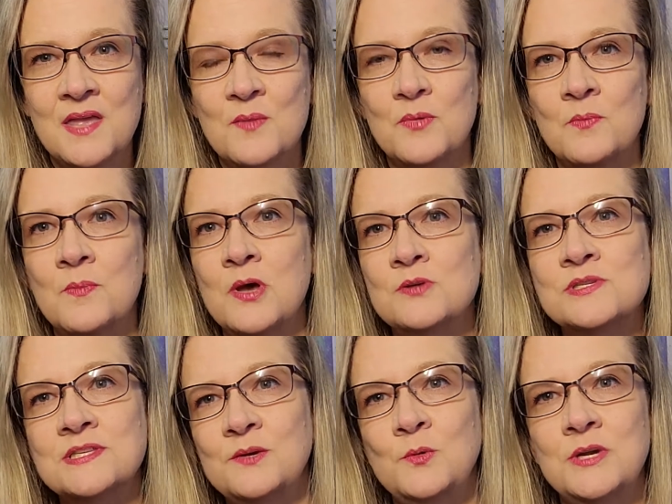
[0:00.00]
but
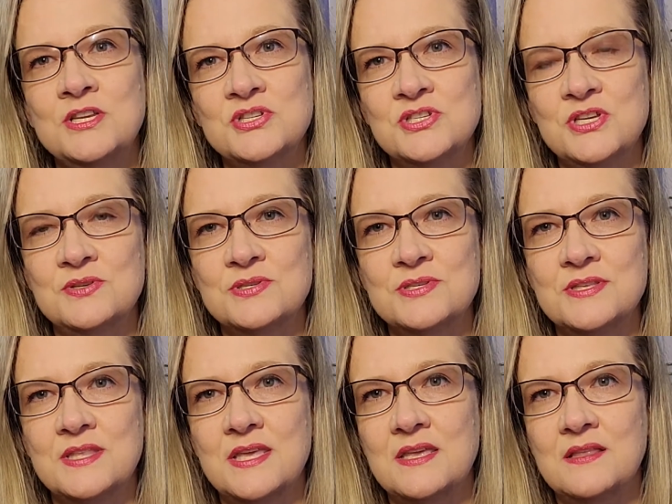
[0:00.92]
mostly we just used
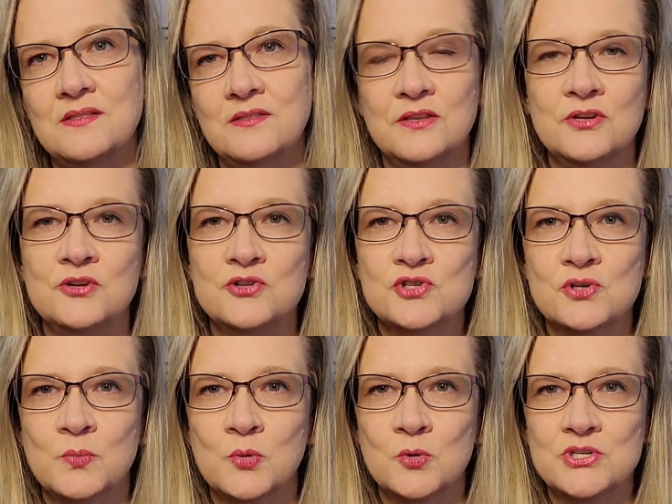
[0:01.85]
the literature
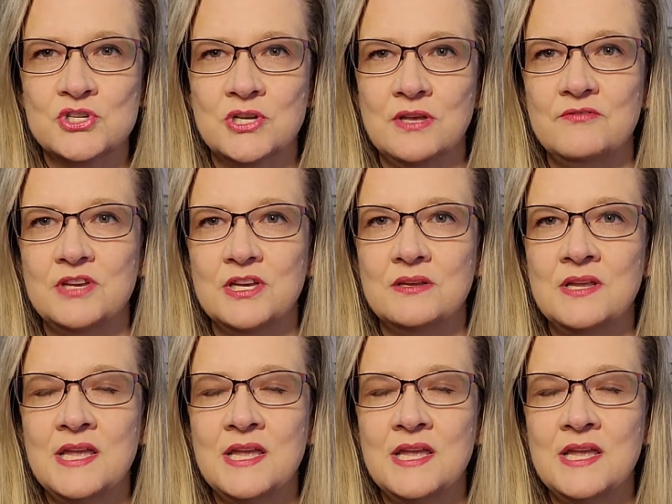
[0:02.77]
portion of it